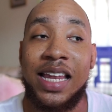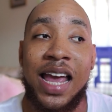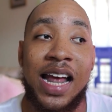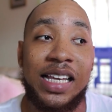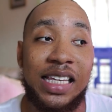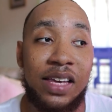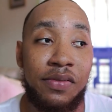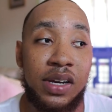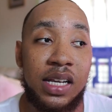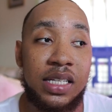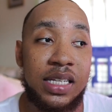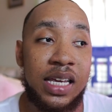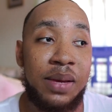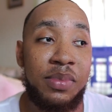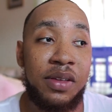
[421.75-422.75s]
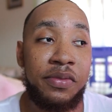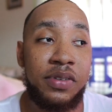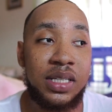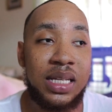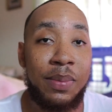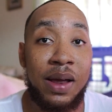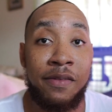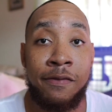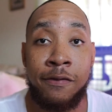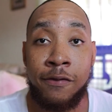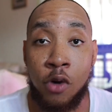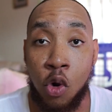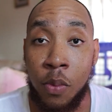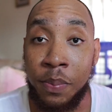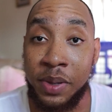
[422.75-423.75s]
they had given it to him the first time at
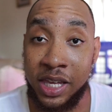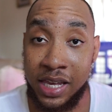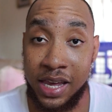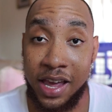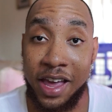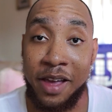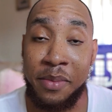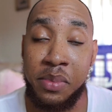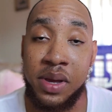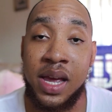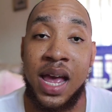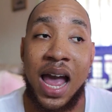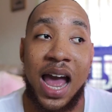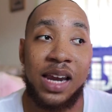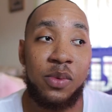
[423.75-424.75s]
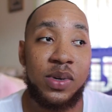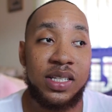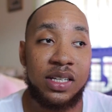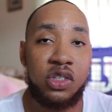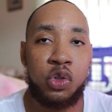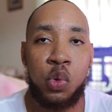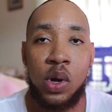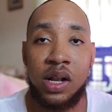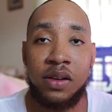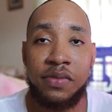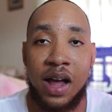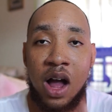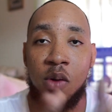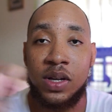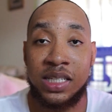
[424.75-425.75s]
4 p.m. and it was a
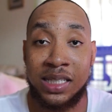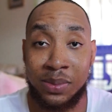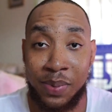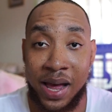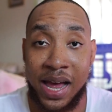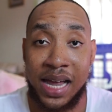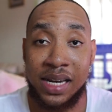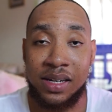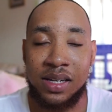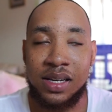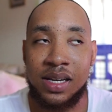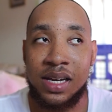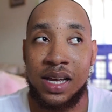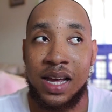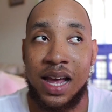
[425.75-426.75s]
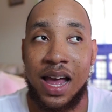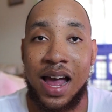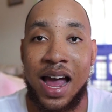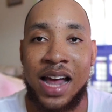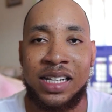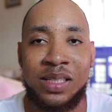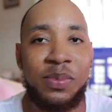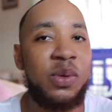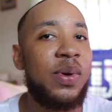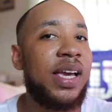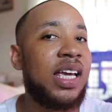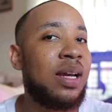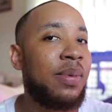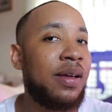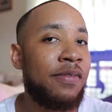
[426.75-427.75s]
12-hour span, I had to be
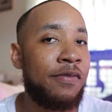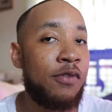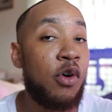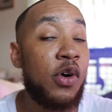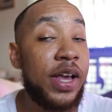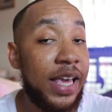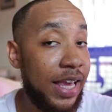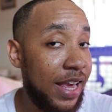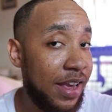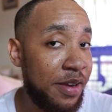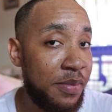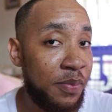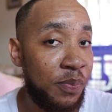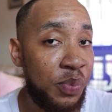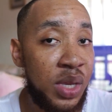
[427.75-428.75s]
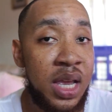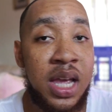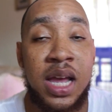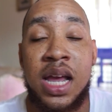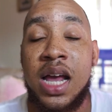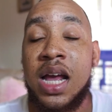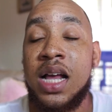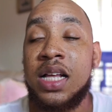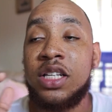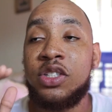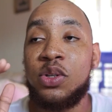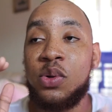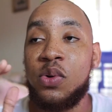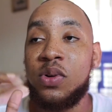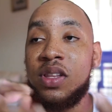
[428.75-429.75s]
waking up at 4 a.m.
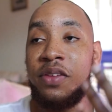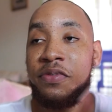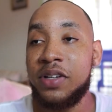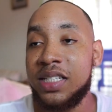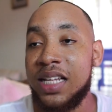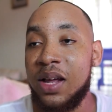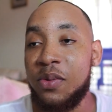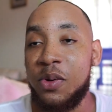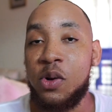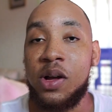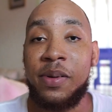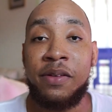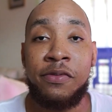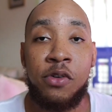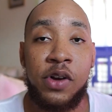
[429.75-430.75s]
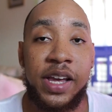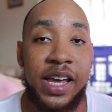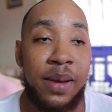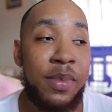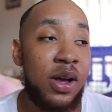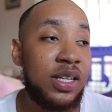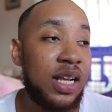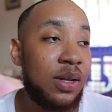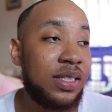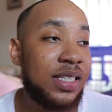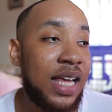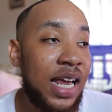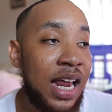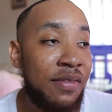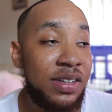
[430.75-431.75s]
So the first night we woke up at 4 a.m., I was
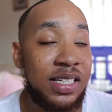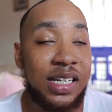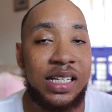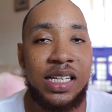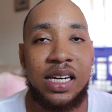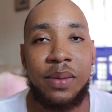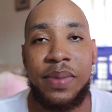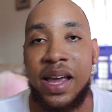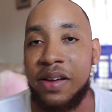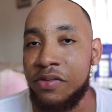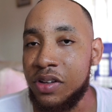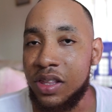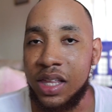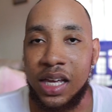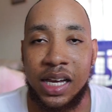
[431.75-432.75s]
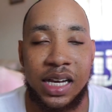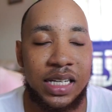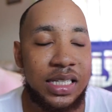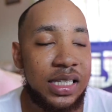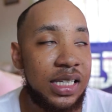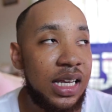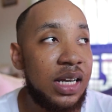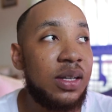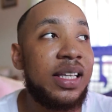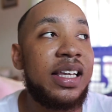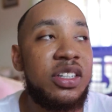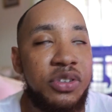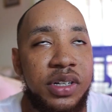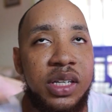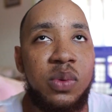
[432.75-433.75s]
outside having to clean up everything because it
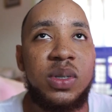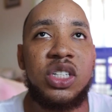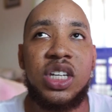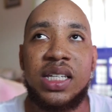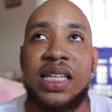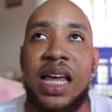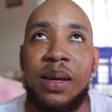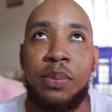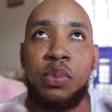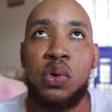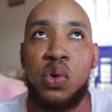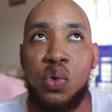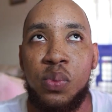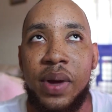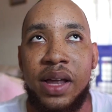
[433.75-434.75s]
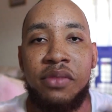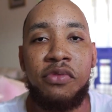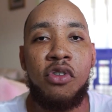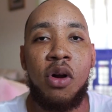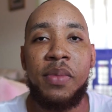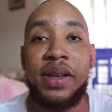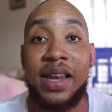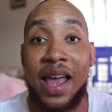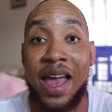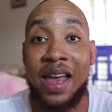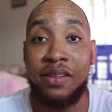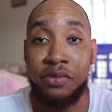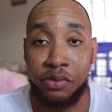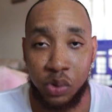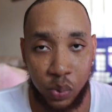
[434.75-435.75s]
literally was just like poop and vomit
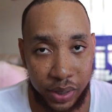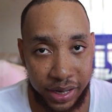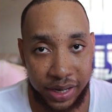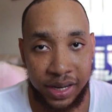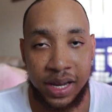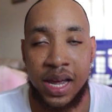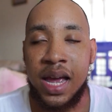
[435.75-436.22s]
everywhere.